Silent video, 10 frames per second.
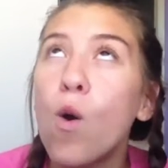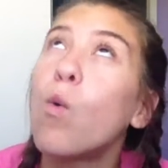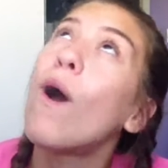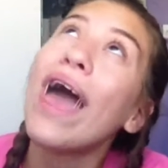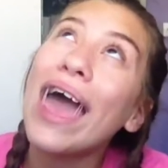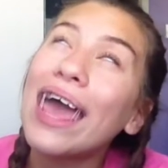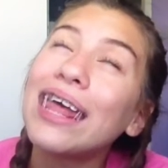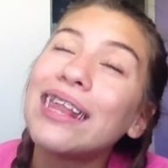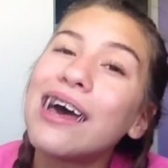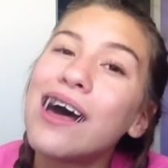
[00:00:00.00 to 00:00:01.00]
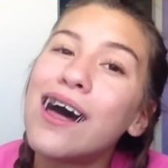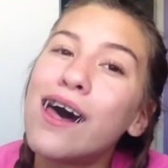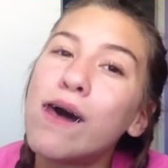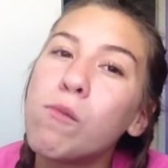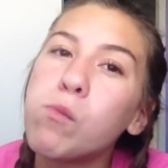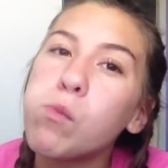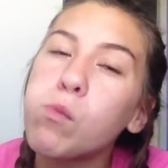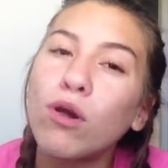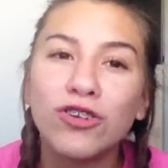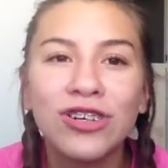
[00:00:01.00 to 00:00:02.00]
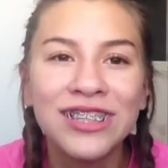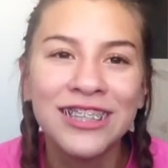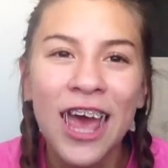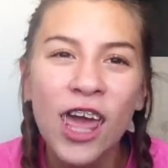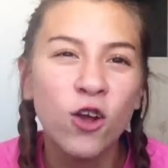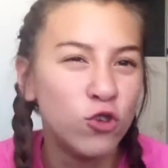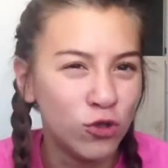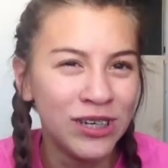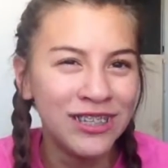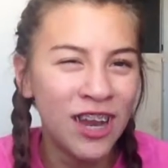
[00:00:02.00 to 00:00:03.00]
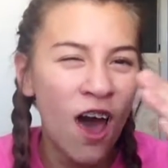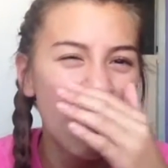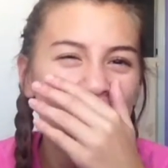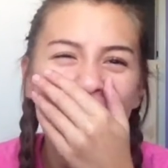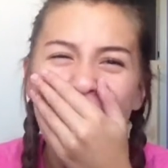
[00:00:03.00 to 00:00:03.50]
when during the day you're doing stuff.